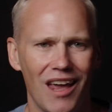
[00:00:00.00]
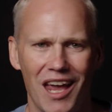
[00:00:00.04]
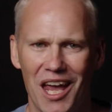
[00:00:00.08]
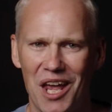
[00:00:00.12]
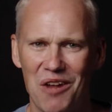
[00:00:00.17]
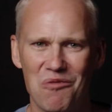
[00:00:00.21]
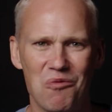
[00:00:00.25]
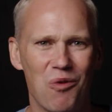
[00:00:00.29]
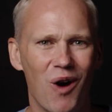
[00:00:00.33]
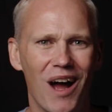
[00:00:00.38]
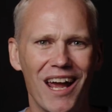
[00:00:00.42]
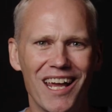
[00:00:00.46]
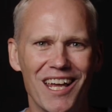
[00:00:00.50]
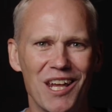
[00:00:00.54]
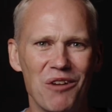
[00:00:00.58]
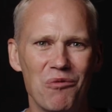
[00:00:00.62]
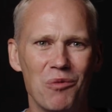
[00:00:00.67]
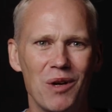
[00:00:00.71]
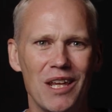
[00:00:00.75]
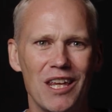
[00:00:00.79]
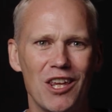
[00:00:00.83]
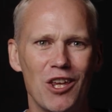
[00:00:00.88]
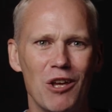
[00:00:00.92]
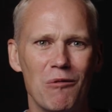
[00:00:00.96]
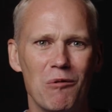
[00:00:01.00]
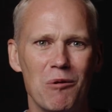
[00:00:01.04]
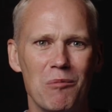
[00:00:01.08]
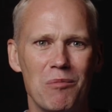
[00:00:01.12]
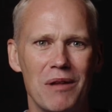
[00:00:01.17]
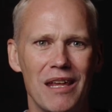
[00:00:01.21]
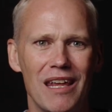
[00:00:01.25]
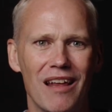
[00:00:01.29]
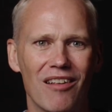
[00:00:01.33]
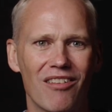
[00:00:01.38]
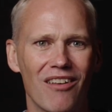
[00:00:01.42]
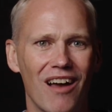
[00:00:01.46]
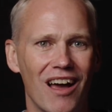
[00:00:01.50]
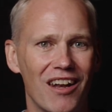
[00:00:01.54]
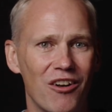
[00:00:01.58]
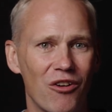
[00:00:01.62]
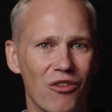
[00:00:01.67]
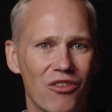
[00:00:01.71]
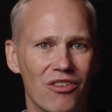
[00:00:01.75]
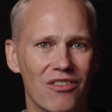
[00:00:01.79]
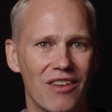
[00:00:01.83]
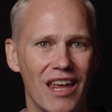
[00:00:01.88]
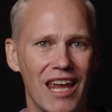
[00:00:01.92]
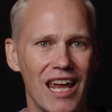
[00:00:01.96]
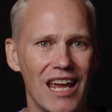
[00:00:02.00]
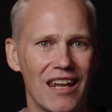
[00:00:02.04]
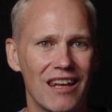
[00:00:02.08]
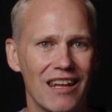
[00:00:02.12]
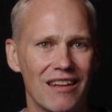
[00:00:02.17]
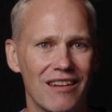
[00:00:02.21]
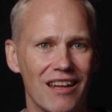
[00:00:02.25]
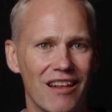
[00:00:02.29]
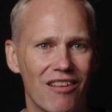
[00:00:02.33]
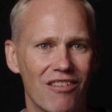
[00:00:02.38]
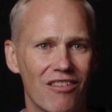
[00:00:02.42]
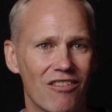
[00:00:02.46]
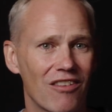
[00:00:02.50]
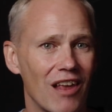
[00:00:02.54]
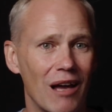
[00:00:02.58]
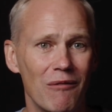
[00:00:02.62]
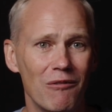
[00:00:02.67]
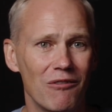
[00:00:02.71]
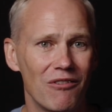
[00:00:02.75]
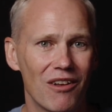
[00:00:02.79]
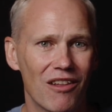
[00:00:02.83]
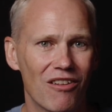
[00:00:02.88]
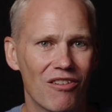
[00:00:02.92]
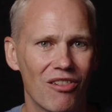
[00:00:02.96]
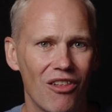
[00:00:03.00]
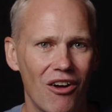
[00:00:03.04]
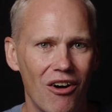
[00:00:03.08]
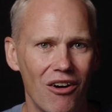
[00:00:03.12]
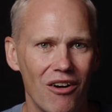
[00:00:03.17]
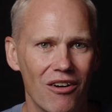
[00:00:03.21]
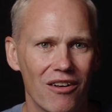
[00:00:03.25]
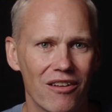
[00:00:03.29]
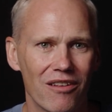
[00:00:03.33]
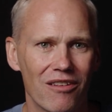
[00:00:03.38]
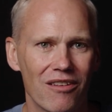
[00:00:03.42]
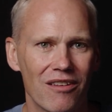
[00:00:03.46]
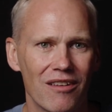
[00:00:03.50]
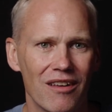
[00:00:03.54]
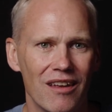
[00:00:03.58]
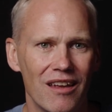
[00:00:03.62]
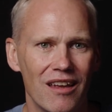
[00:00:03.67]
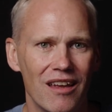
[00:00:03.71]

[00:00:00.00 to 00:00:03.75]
And why can we human beings understand at least some of its laws?